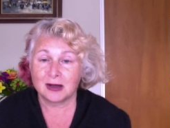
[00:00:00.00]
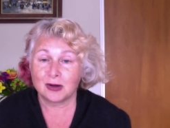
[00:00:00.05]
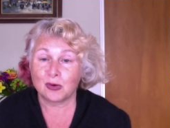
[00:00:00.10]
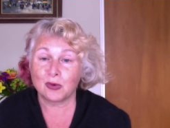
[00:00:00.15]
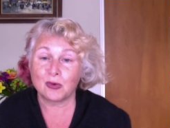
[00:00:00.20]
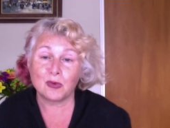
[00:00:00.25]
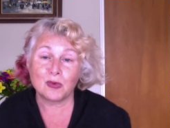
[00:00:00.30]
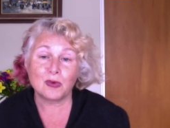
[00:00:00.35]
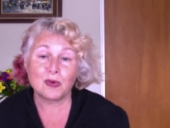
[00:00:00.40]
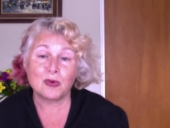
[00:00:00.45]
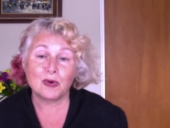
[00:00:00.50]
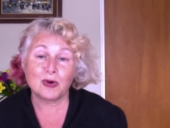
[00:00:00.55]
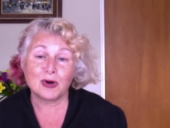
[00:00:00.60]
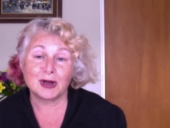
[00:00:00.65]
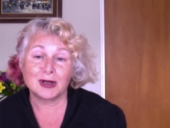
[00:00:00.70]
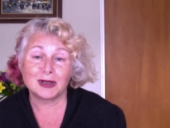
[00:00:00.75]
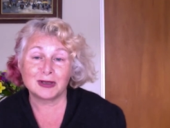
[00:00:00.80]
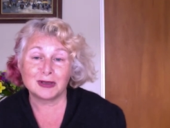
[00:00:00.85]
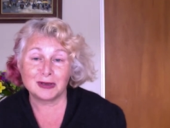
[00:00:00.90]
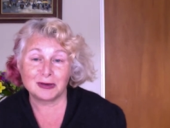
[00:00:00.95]
or
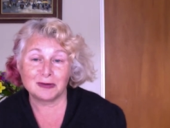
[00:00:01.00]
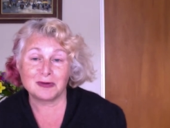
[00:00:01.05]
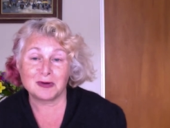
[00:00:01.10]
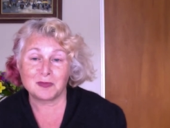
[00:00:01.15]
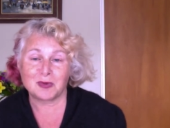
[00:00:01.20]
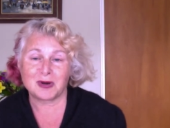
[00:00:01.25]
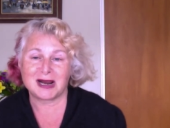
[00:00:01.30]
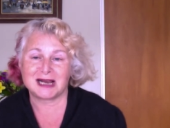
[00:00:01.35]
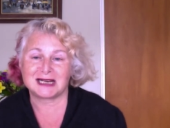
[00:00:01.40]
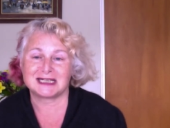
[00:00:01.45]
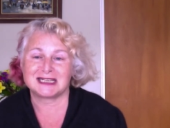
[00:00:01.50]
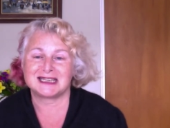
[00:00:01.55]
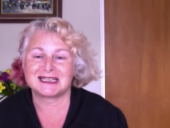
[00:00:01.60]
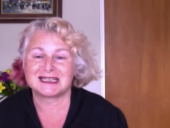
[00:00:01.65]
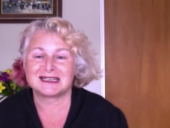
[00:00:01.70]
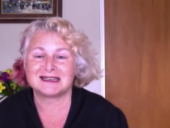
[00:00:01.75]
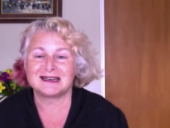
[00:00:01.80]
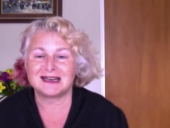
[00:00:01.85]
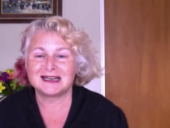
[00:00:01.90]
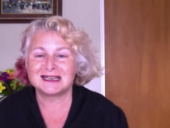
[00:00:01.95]
you're a
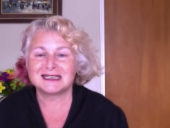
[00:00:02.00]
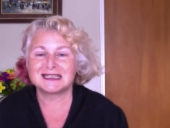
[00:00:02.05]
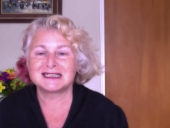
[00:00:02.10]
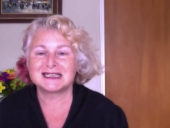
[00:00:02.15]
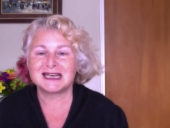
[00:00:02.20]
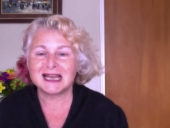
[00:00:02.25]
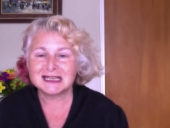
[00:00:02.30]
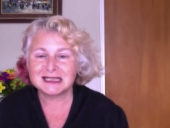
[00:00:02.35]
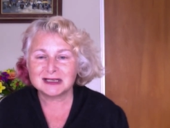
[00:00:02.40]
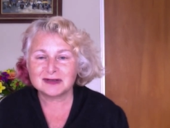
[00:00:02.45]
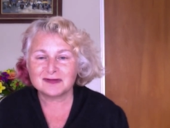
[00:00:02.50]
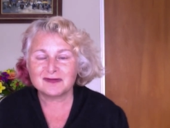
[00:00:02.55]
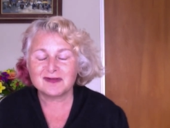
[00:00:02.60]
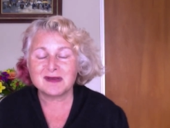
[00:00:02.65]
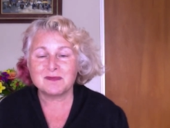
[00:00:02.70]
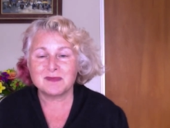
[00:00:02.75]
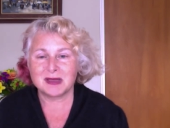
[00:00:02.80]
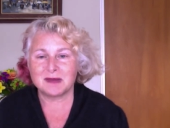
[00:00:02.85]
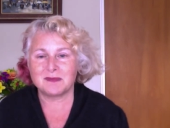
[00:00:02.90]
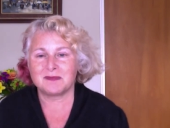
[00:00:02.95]
practitioner, just
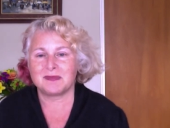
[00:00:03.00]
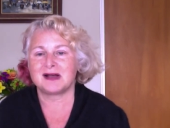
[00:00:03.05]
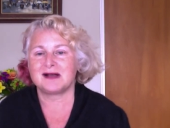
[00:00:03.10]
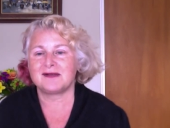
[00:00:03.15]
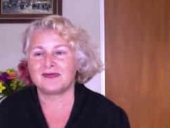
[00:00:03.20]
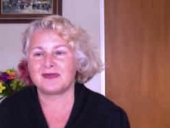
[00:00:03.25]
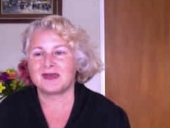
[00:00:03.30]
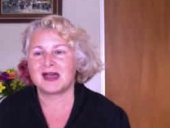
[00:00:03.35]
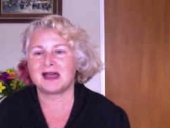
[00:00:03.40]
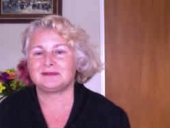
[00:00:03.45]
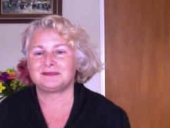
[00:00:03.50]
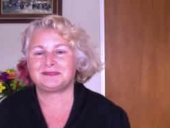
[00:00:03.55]
remember that